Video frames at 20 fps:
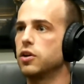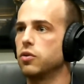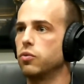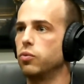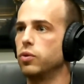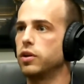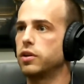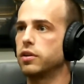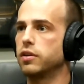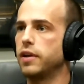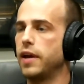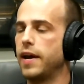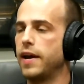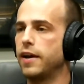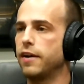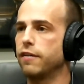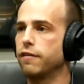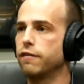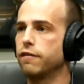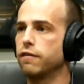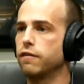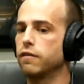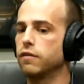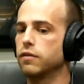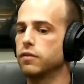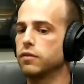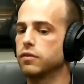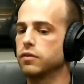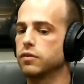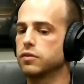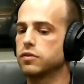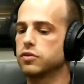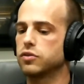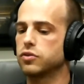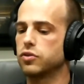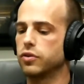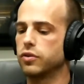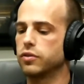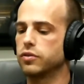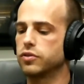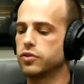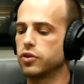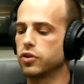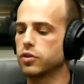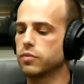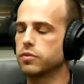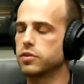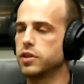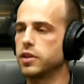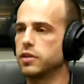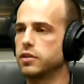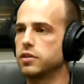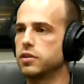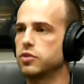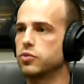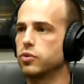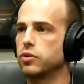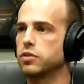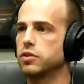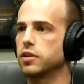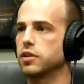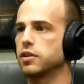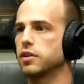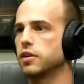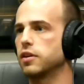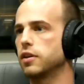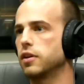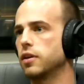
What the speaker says: we can have certain circumstances where it's like,